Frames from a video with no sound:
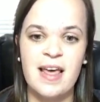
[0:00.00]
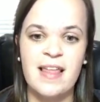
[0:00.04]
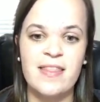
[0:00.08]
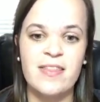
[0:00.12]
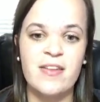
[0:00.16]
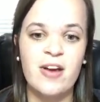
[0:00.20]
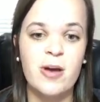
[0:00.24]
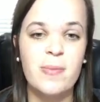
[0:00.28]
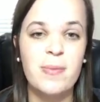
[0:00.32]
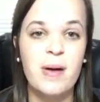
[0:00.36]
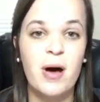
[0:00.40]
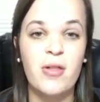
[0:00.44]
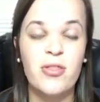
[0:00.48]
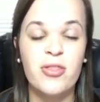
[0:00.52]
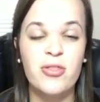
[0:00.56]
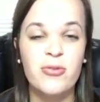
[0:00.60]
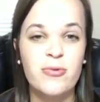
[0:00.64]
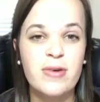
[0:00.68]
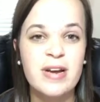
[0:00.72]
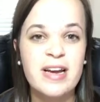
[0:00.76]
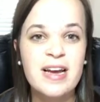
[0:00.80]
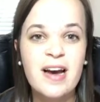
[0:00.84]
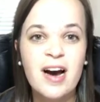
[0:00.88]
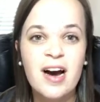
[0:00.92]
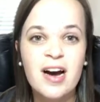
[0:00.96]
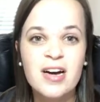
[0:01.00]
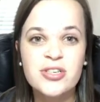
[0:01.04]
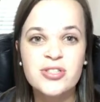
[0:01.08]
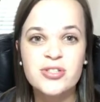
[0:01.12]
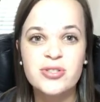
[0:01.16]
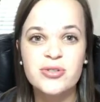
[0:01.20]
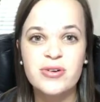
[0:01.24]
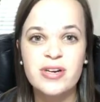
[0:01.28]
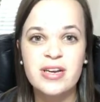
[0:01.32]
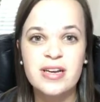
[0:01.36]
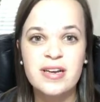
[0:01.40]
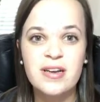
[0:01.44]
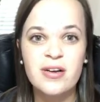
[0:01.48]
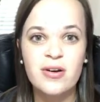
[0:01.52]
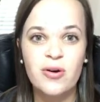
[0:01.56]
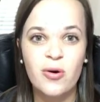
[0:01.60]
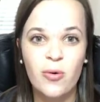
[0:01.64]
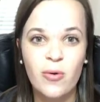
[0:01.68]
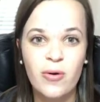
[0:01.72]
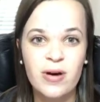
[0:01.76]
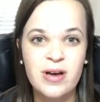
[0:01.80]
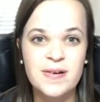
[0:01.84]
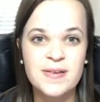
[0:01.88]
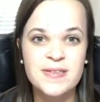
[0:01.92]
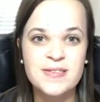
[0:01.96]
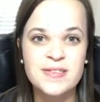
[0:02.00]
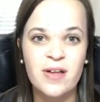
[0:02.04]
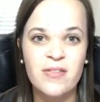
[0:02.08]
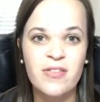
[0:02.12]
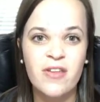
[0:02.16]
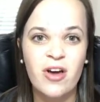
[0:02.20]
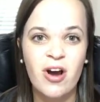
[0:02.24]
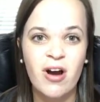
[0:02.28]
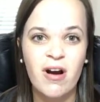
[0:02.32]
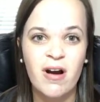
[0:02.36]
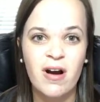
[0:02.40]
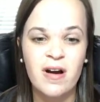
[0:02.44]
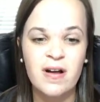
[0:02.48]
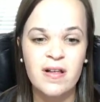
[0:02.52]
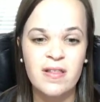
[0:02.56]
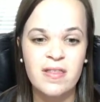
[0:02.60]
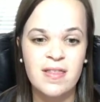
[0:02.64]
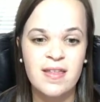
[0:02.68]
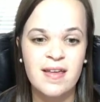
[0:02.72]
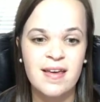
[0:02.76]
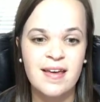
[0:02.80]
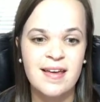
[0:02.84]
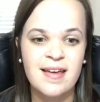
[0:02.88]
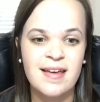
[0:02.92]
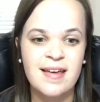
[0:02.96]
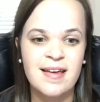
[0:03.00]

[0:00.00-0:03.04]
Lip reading: There are about 300 oils on the earth,